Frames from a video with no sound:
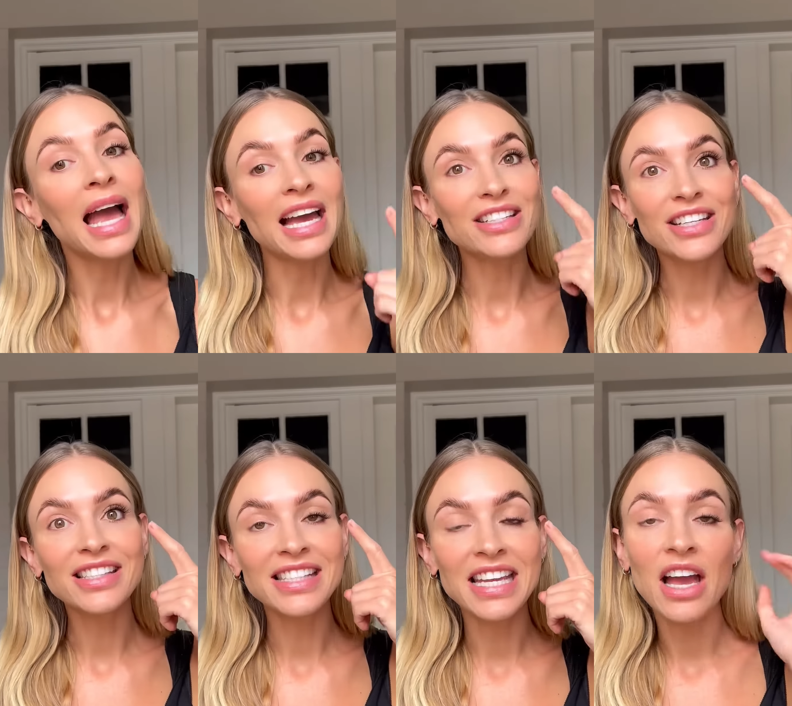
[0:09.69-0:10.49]
As you
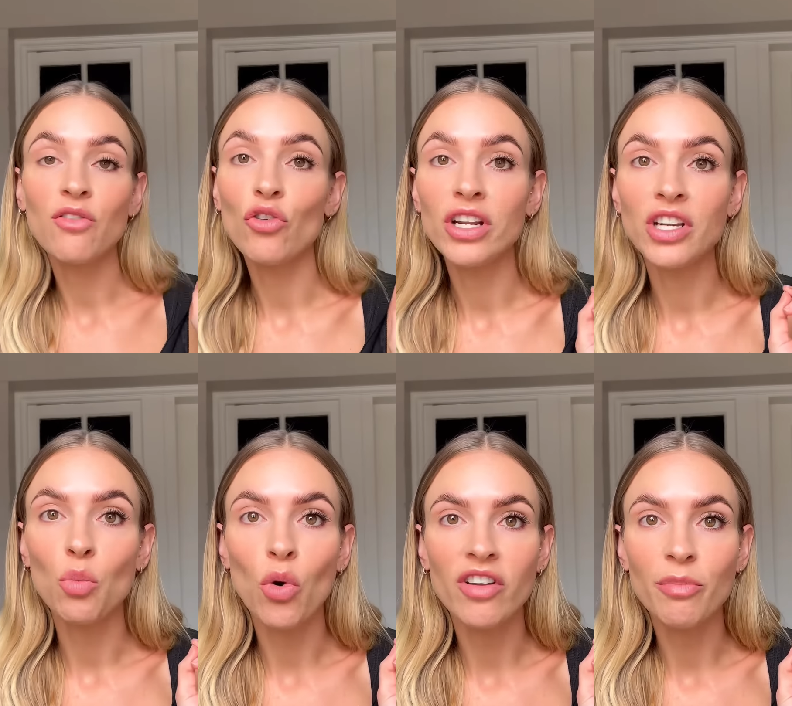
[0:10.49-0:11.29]
can see, I've already
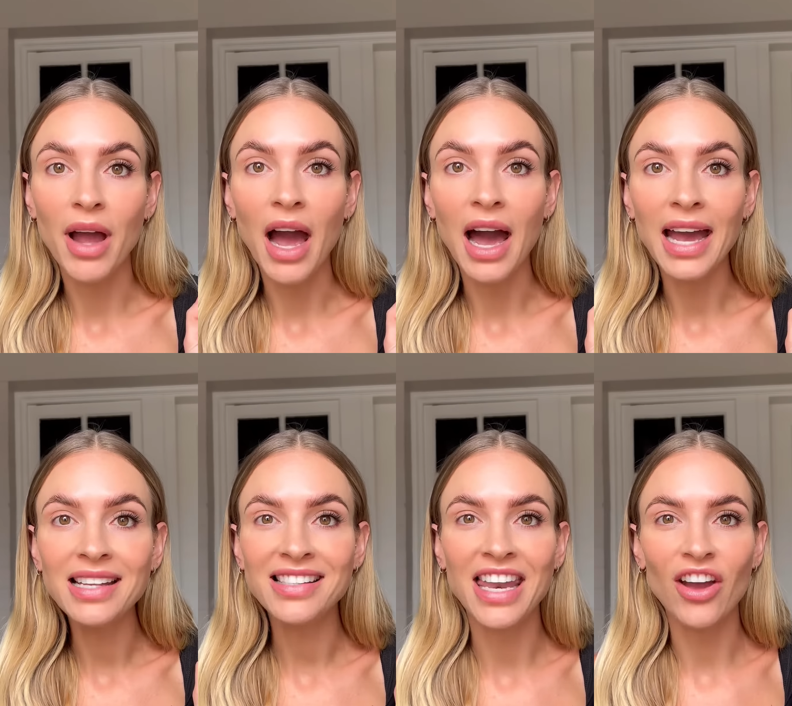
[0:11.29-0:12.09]
done one of my
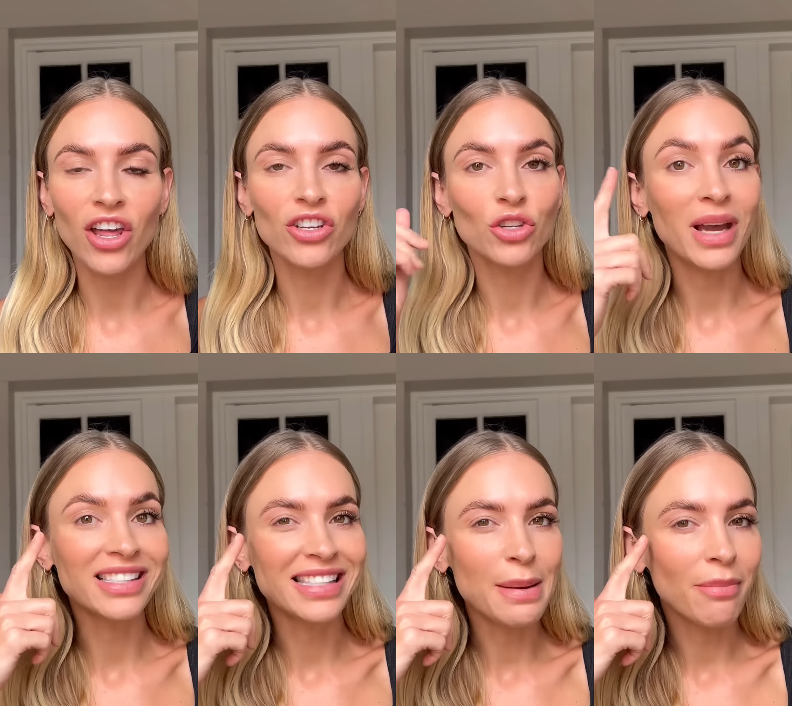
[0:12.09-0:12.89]
eyes and I'm going to do a
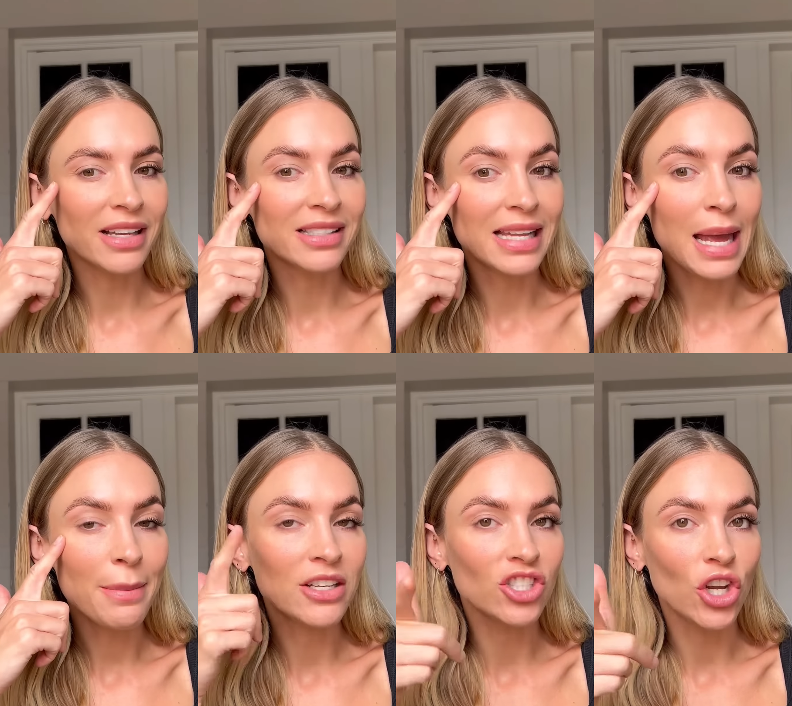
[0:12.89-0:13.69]

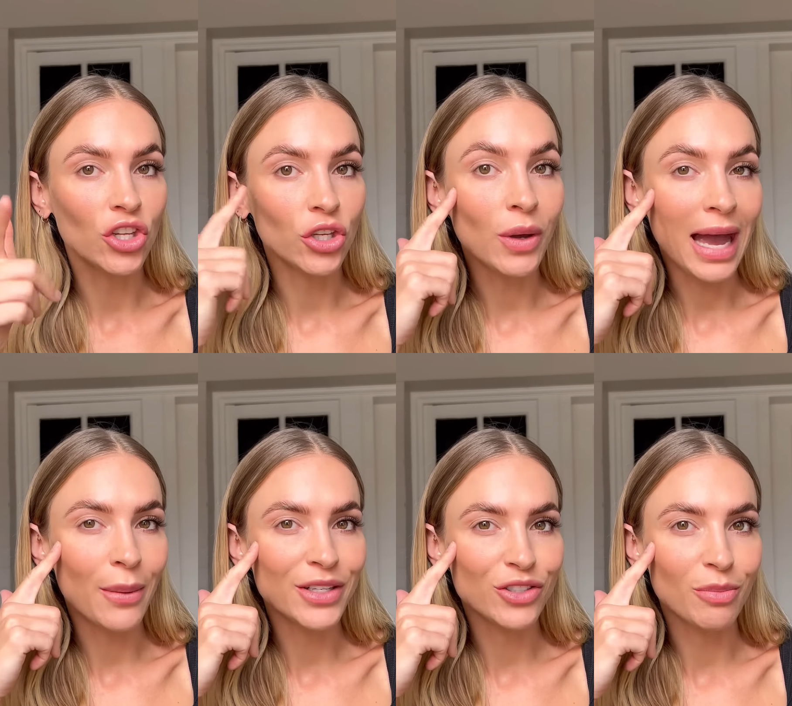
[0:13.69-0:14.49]
step-by-step and show you
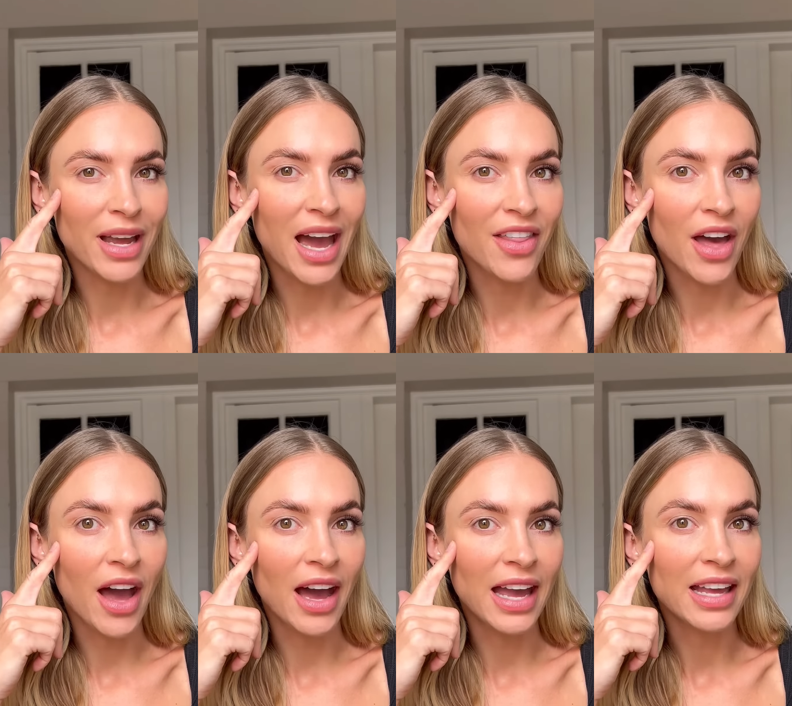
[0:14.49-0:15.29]
how I do my other
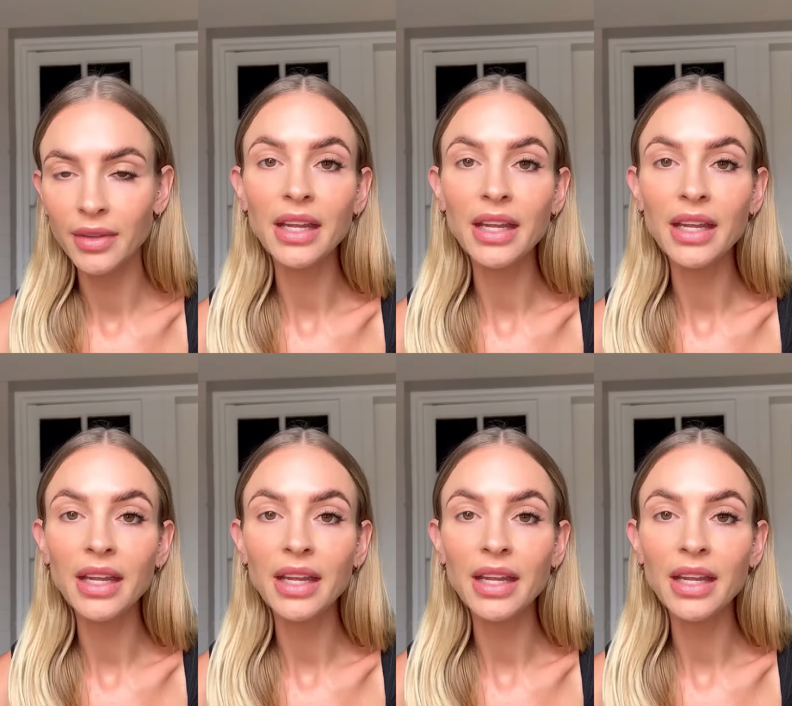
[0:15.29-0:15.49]
eye.